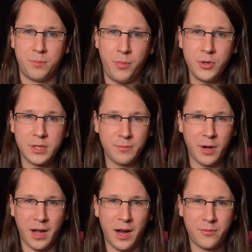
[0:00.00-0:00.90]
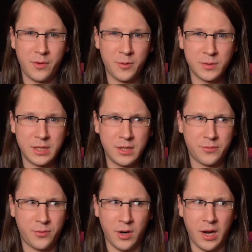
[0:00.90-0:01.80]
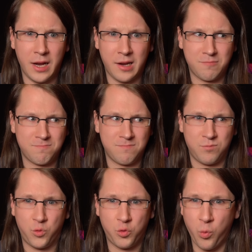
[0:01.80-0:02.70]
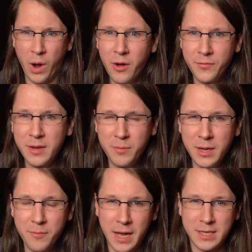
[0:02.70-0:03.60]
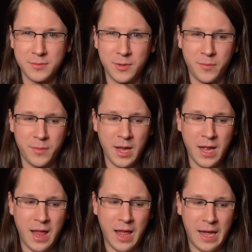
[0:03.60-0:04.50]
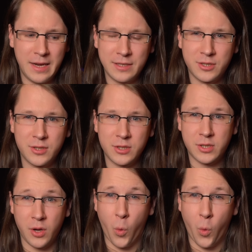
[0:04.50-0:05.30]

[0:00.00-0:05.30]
boosting my high frequencies for like 12 dB maximum and that's just